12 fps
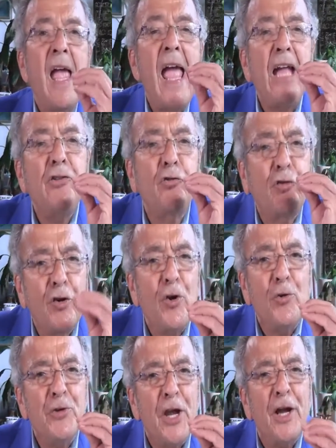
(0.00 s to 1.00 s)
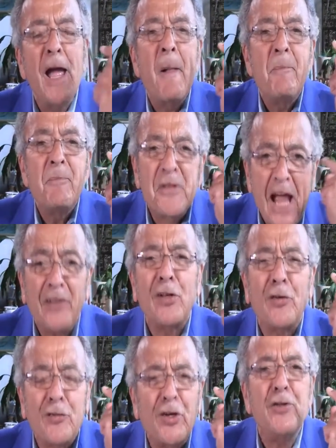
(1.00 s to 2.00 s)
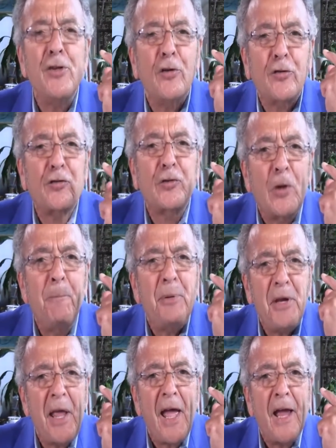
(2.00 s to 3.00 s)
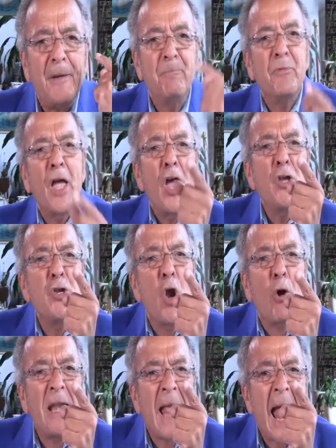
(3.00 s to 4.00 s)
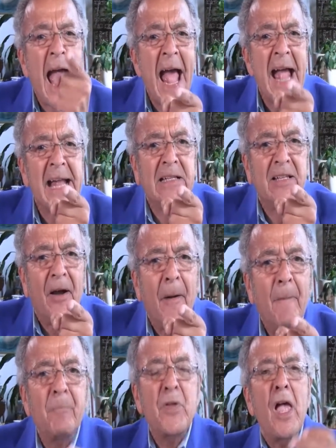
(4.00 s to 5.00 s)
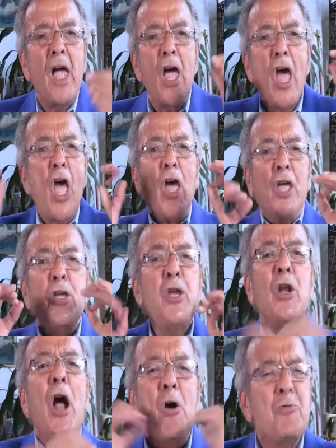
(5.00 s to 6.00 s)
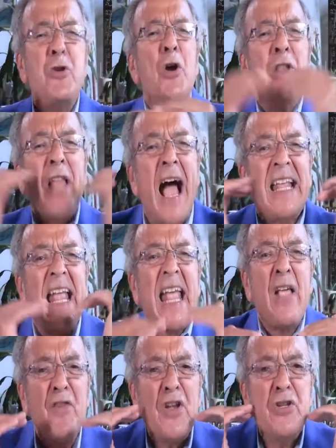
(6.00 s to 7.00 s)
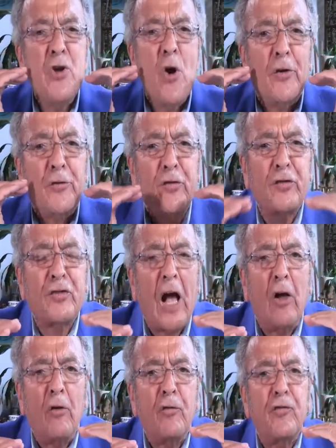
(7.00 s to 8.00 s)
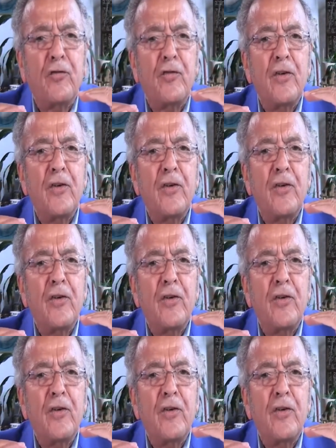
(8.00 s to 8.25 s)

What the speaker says: Hey, Junior, get this in your stupid head. You're an actor. You're not even yourself.